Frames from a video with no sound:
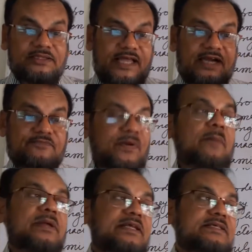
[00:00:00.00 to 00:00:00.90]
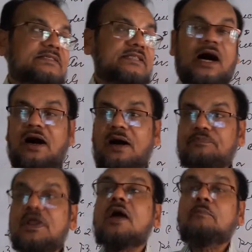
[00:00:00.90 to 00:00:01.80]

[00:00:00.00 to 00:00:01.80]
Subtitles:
that family is the